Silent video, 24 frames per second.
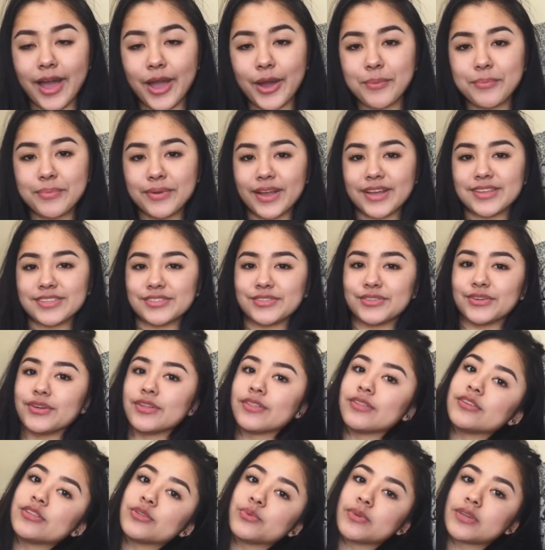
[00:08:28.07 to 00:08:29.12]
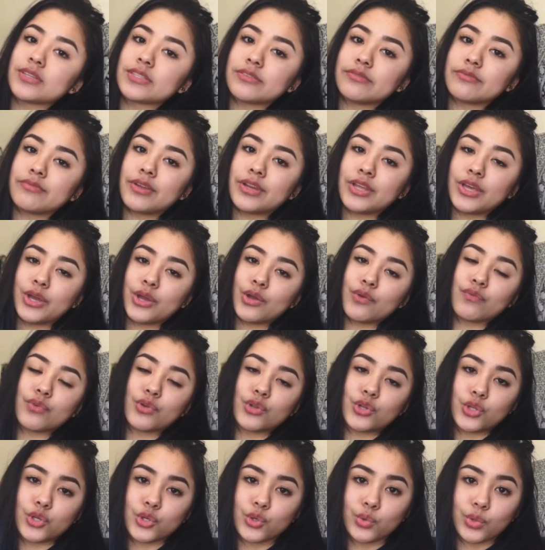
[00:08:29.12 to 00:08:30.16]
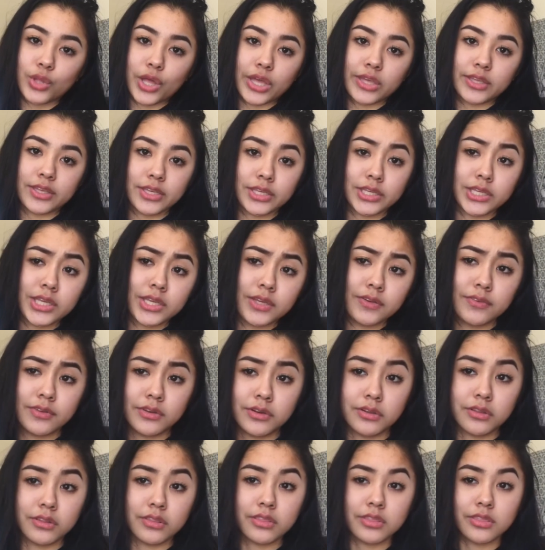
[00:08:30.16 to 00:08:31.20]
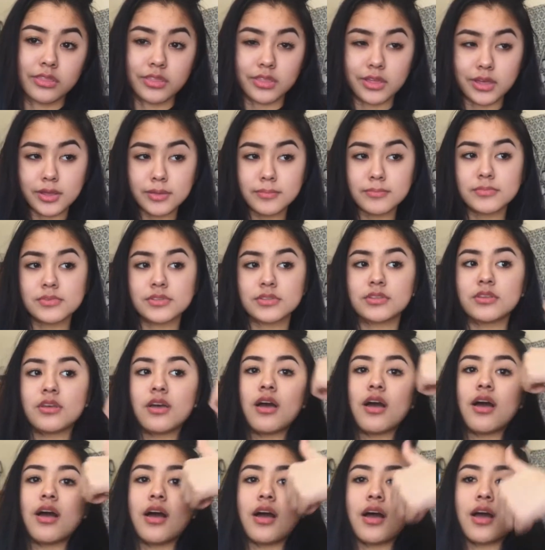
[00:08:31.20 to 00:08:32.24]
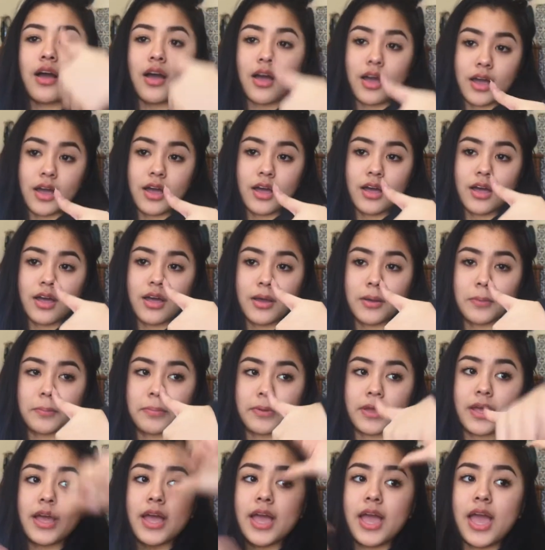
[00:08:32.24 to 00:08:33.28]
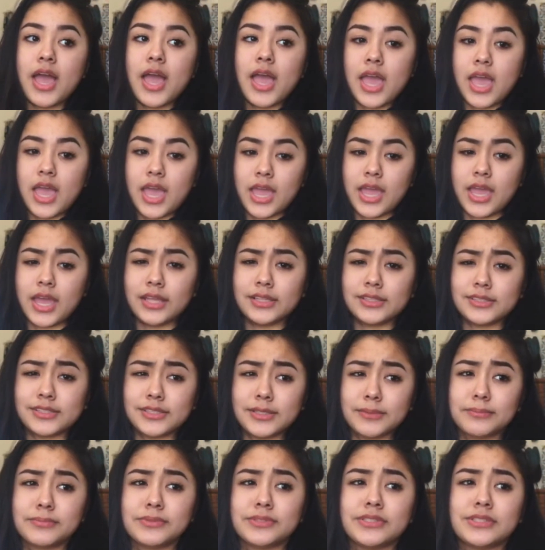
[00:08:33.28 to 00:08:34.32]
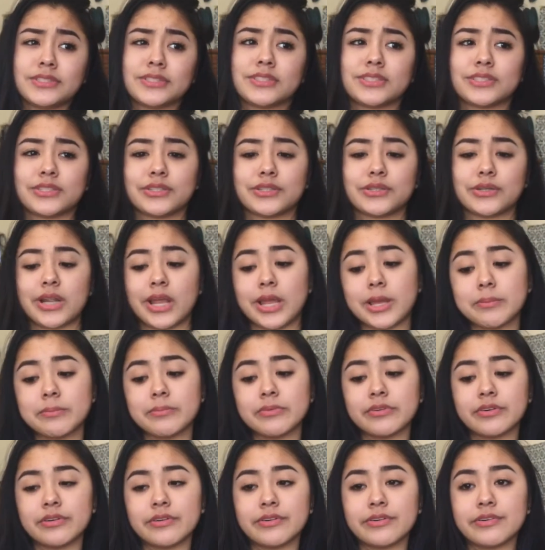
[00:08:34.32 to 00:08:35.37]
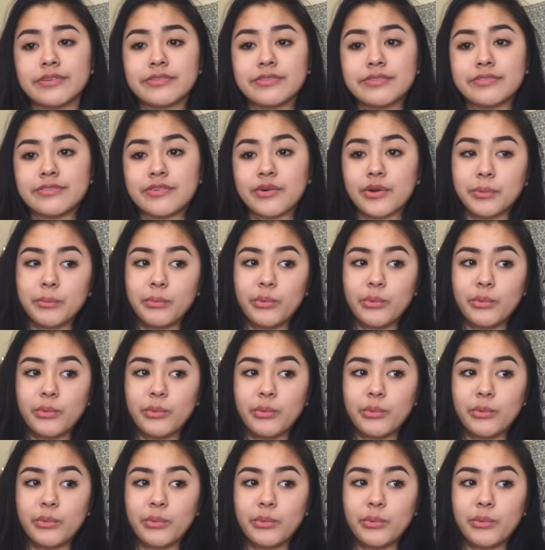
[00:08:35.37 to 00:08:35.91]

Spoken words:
I hope you guys enjoyed this week's video. If you do like it, give it a thumbs up and subscribe for